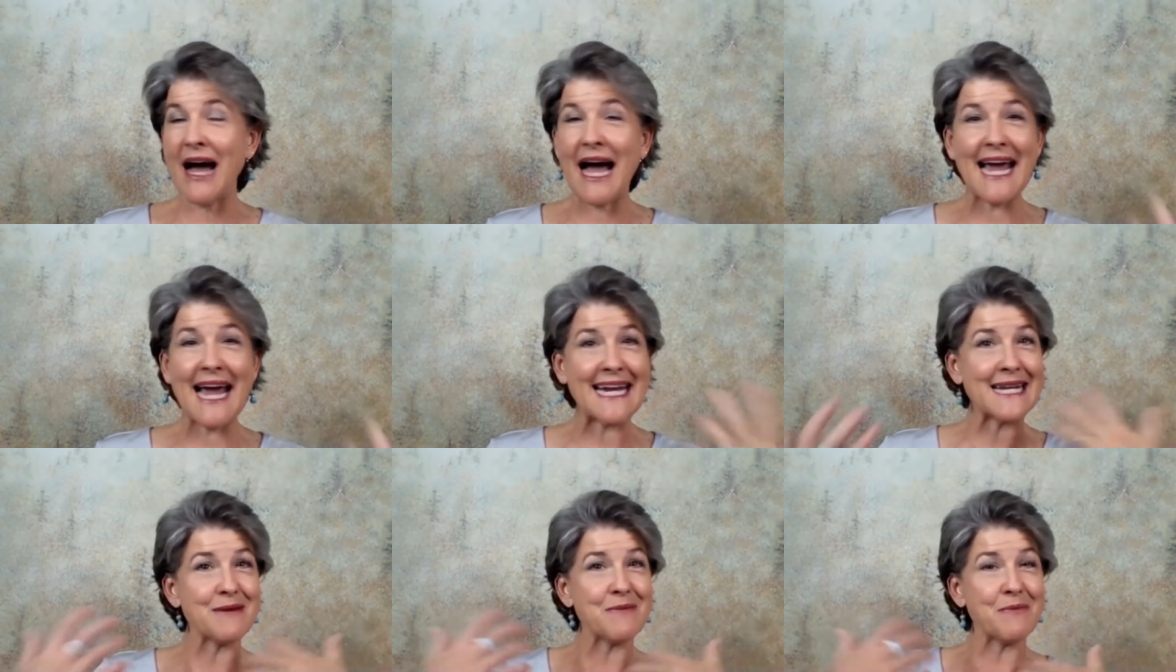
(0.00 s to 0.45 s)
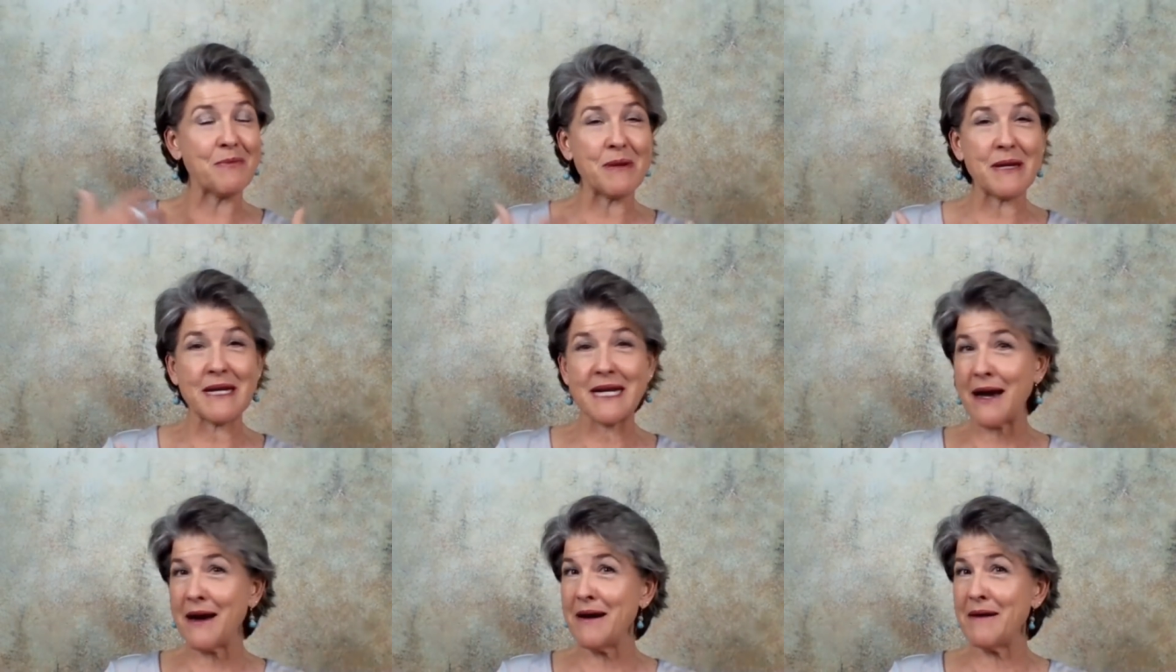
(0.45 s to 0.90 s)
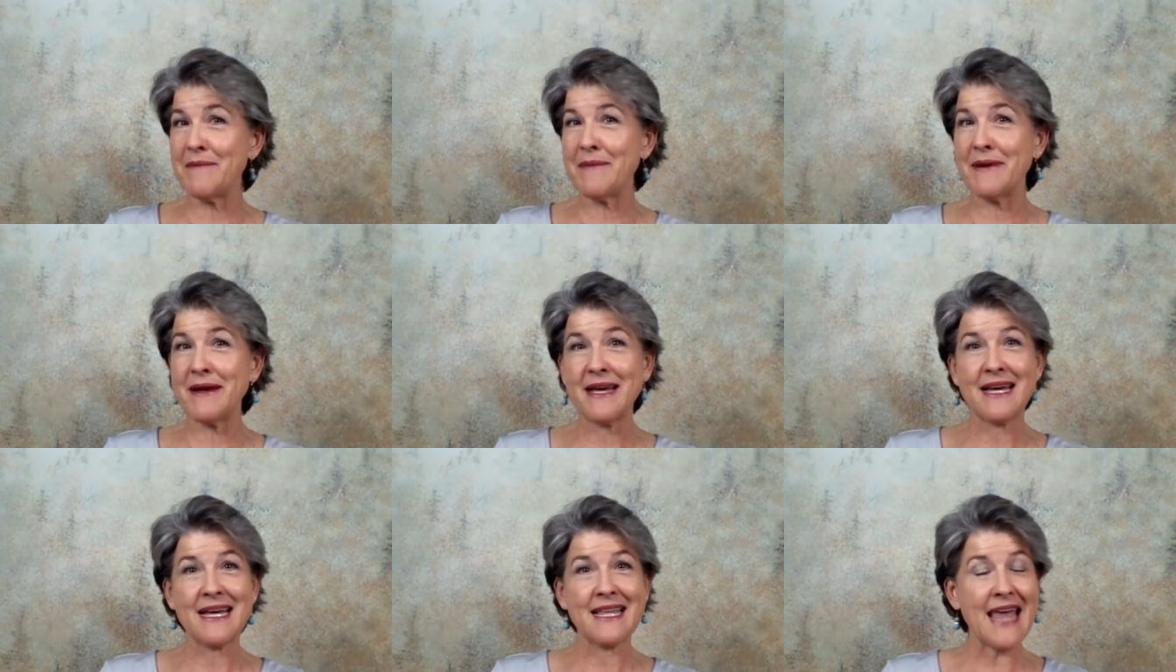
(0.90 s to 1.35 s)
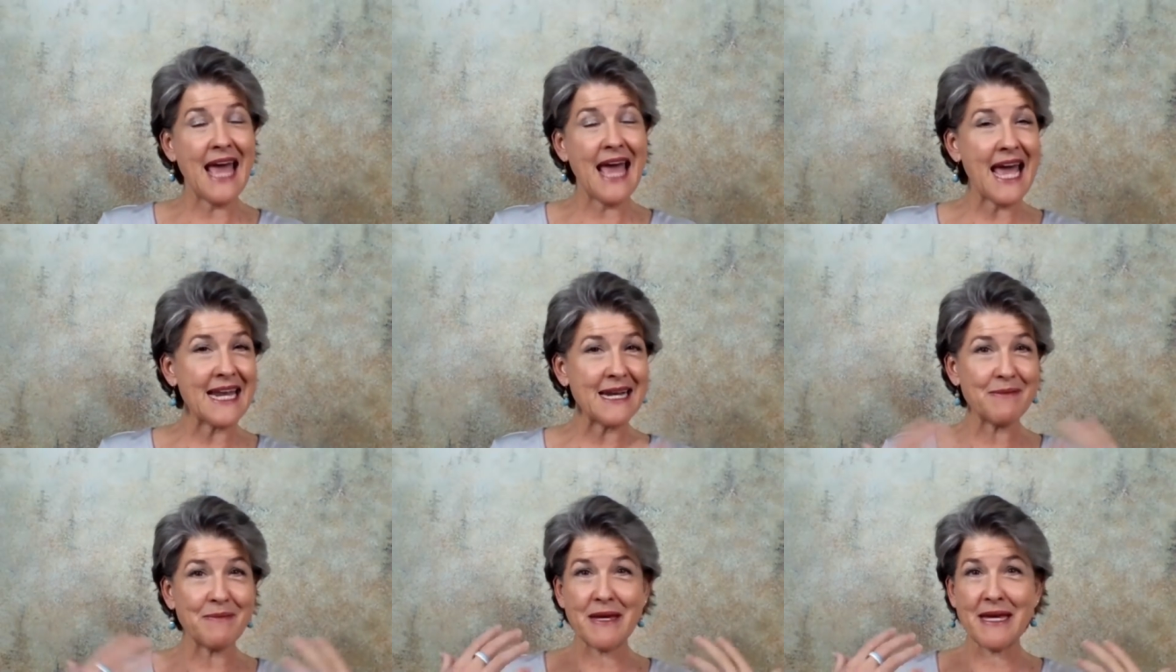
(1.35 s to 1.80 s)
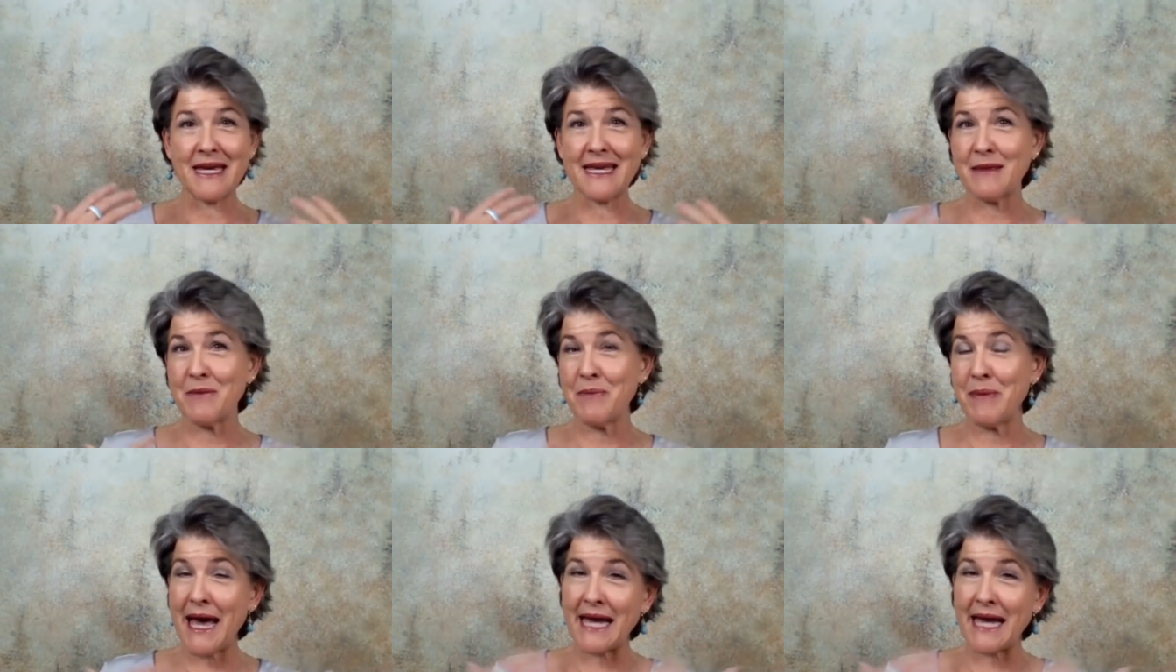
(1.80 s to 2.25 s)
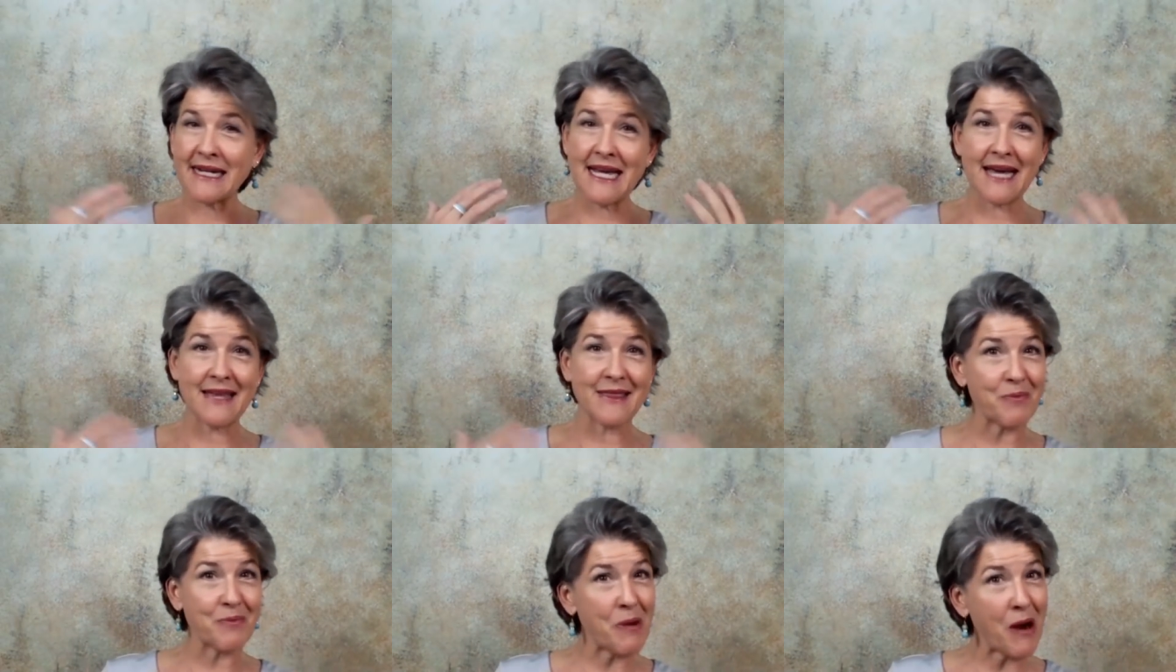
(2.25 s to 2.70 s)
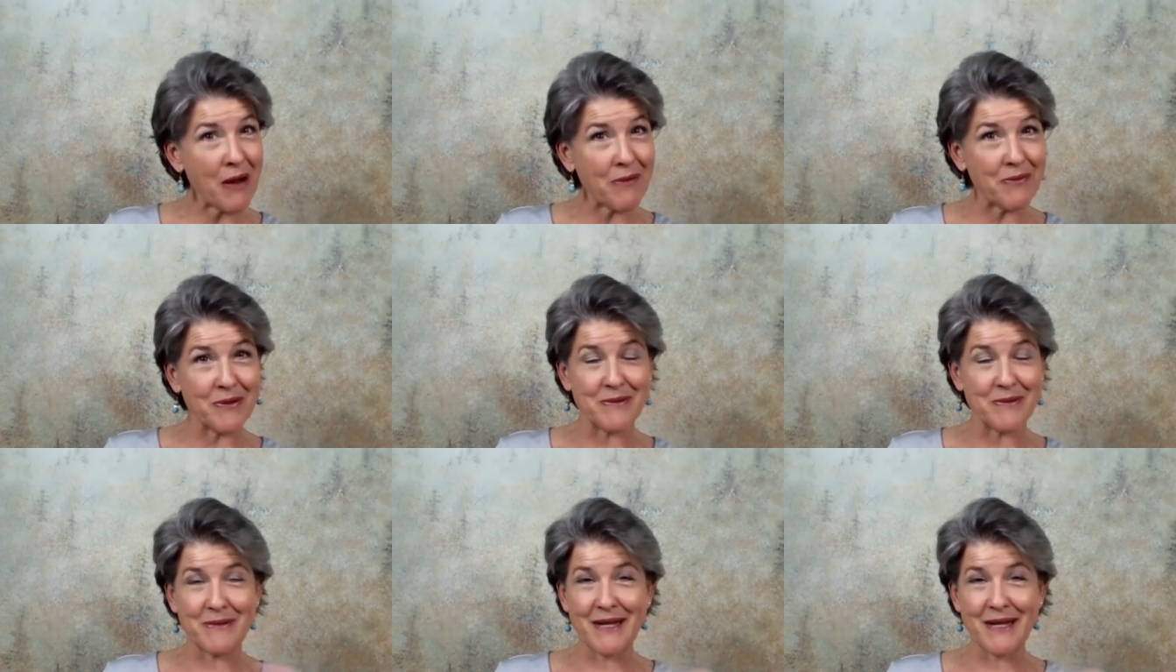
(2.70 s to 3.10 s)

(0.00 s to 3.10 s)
I didn't become the enemy and the bad guy and the problem.